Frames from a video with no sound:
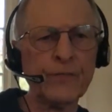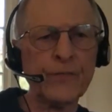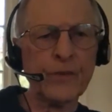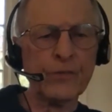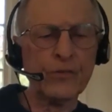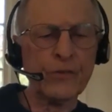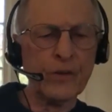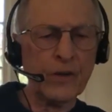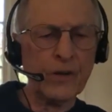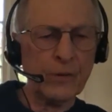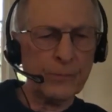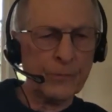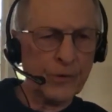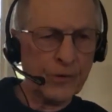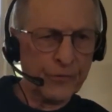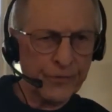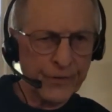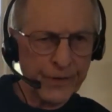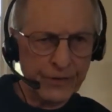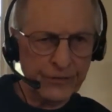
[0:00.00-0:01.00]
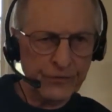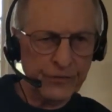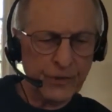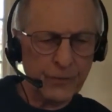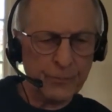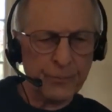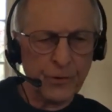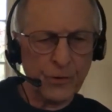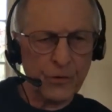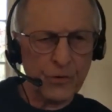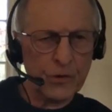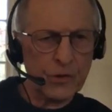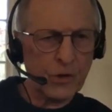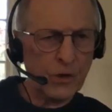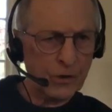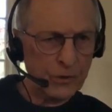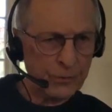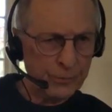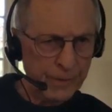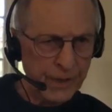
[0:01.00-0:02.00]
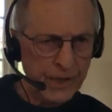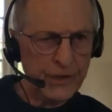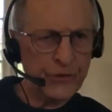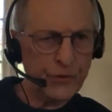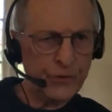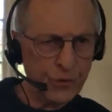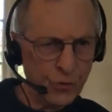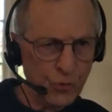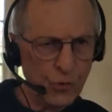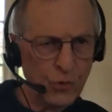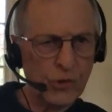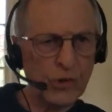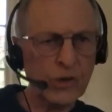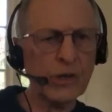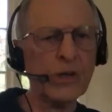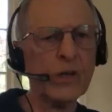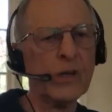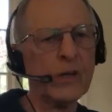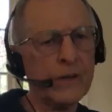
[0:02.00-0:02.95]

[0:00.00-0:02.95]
there's a number of things in the protocol to make sure